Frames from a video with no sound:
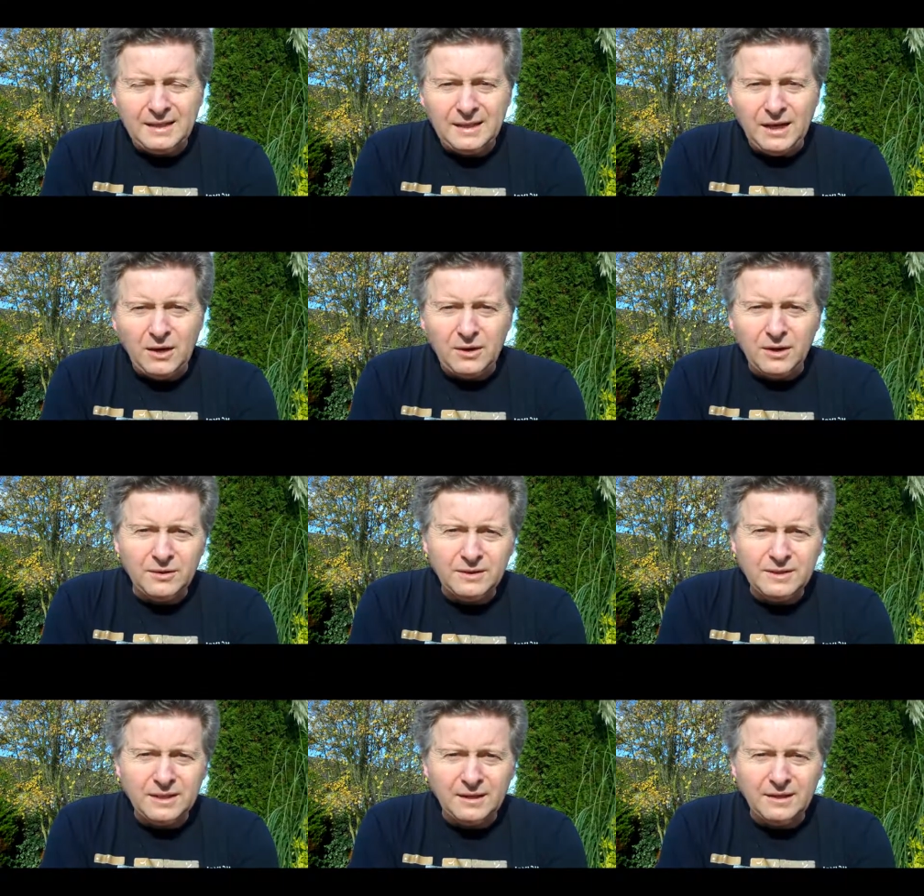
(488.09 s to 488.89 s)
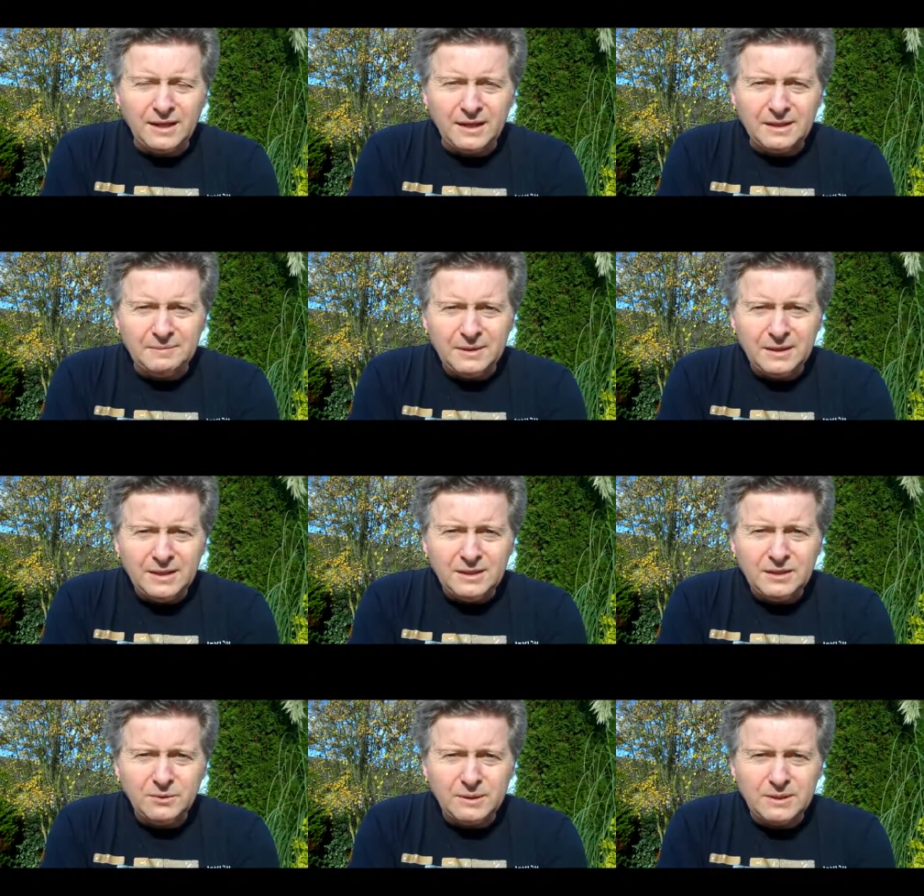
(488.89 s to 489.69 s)
on a Sunday
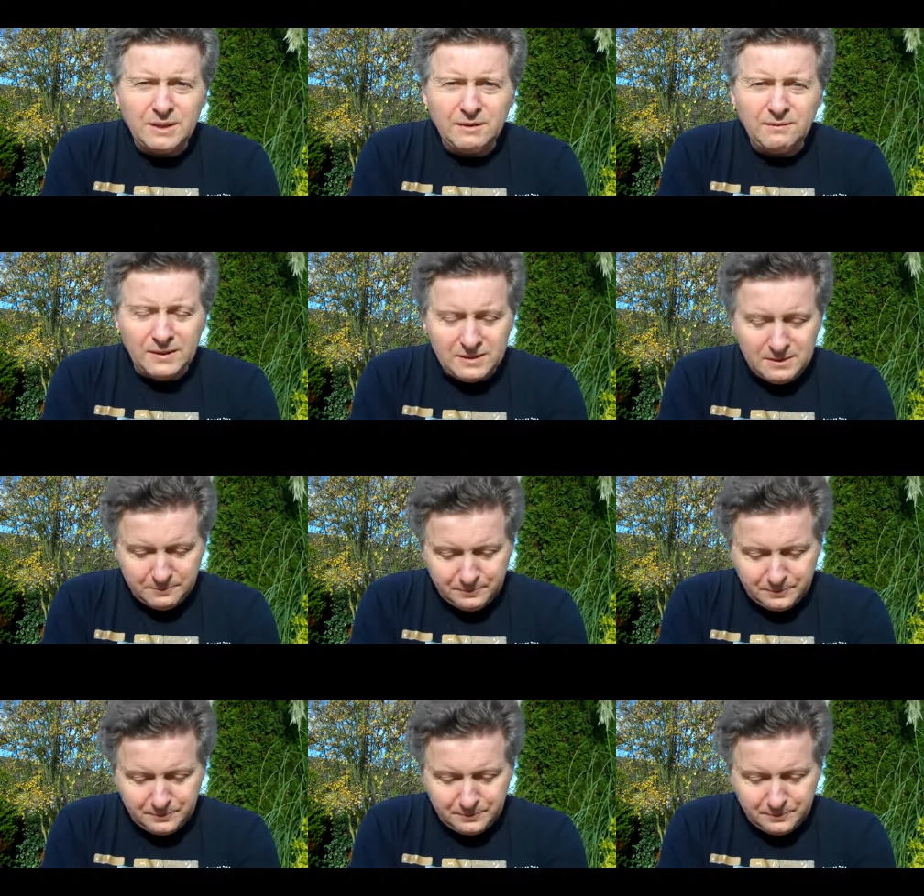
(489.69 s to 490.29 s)
to a service.